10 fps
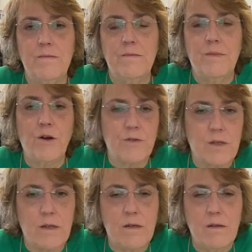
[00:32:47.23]

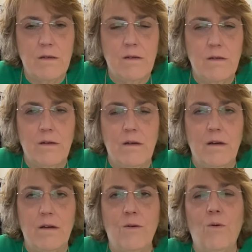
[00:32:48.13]
person,
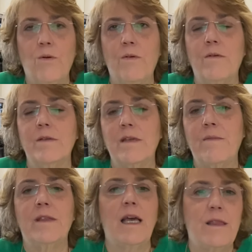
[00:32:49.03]
or
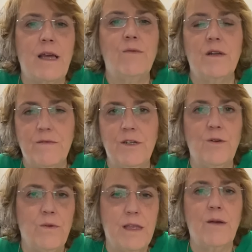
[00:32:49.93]
something that they would have
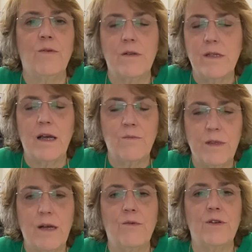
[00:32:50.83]
done when
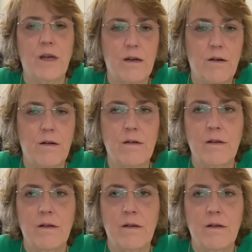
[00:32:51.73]
they were younger.